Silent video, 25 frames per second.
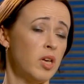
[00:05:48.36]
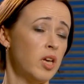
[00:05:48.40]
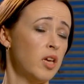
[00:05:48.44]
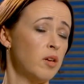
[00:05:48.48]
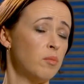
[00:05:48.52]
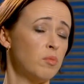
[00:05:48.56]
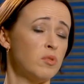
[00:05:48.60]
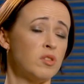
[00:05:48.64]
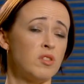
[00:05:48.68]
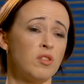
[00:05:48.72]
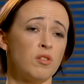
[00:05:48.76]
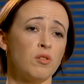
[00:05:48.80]
It
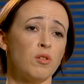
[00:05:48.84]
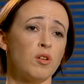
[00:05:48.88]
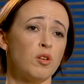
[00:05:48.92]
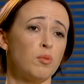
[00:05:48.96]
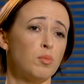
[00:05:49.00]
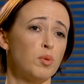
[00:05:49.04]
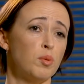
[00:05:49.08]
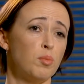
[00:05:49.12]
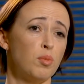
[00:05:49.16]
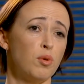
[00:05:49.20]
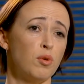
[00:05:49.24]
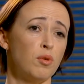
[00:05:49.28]
was
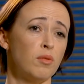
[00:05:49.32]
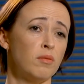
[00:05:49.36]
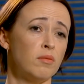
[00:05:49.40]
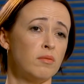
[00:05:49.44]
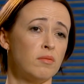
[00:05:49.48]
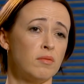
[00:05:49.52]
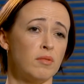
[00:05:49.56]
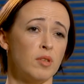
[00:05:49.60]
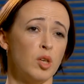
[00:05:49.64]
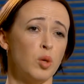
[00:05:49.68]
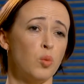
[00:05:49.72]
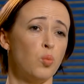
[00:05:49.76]
incredibly
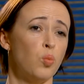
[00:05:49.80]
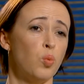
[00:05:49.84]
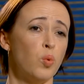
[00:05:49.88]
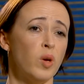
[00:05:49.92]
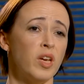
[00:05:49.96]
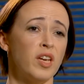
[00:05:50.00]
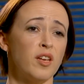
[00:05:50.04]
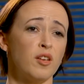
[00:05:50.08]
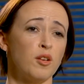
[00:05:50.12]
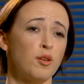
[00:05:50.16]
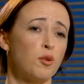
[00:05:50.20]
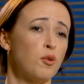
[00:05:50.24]
important. We
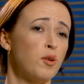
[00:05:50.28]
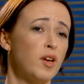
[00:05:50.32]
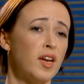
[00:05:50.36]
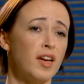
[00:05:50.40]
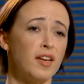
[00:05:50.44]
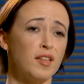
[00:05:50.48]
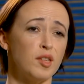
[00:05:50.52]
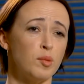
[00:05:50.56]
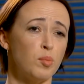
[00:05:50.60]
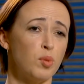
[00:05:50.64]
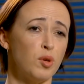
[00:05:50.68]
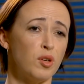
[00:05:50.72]
can
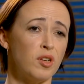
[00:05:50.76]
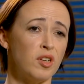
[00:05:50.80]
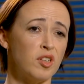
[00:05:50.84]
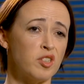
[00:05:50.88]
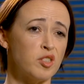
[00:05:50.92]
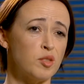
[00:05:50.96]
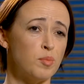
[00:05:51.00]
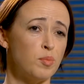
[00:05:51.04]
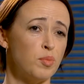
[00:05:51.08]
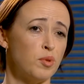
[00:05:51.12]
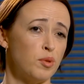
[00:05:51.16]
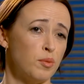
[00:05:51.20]
create the
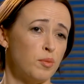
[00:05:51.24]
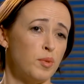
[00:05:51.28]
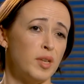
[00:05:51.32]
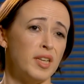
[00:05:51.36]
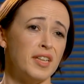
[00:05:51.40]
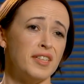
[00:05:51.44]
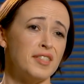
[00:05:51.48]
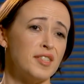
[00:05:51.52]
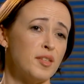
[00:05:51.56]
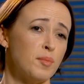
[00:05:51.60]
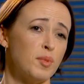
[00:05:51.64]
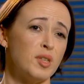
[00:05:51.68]
product, but we
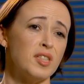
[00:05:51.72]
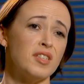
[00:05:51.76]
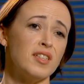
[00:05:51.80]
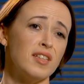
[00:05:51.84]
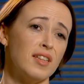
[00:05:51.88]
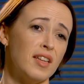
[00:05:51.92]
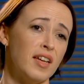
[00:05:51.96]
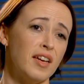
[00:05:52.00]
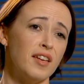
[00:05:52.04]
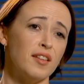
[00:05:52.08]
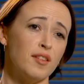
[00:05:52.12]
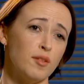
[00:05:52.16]
need someone to
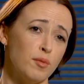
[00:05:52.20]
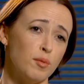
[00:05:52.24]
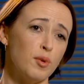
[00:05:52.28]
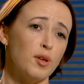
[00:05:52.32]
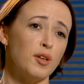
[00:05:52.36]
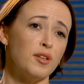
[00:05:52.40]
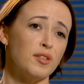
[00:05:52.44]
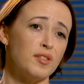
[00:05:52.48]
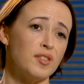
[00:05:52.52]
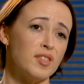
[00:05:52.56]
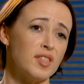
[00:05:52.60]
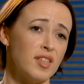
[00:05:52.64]
lay the
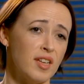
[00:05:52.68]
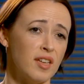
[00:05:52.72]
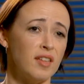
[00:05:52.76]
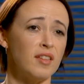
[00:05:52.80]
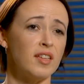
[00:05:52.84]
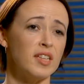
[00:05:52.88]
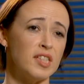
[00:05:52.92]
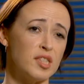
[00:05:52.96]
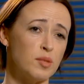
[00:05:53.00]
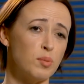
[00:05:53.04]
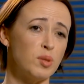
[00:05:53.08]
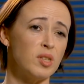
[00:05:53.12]
roads, and
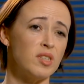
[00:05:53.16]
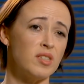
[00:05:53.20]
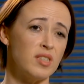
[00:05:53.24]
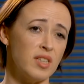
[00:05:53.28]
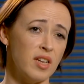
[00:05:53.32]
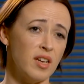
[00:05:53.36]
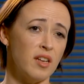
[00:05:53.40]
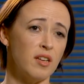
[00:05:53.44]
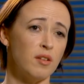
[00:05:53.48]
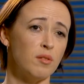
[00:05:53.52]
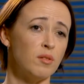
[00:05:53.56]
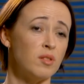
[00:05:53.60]
that's where
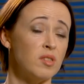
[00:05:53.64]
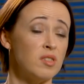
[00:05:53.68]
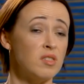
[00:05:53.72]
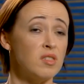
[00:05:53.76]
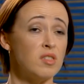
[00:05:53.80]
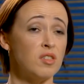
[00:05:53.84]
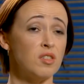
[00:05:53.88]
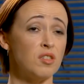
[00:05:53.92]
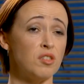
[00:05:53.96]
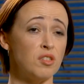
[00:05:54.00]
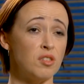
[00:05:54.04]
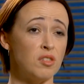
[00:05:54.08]
Downer and the
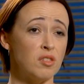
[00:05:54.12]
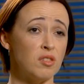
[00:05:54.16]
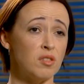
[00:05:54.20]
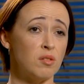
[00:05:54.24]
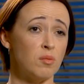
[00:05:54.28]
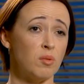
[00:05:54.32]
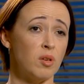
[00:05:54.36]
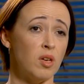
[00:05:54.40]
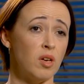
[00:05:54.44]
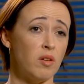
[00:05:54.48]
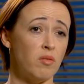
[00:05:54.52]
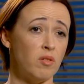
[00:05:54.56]
synergies that
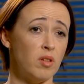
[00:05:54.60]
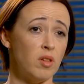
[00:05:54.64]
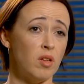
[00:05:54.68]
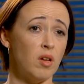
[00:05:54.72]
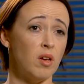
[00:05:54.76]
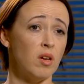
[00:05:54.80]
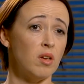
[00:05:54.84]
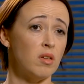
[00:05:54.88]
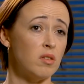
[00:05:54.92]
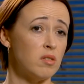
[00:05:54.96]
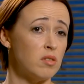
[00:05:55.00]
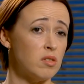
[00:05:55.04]
we have
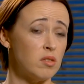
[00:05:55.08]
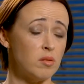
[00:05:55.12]
aligned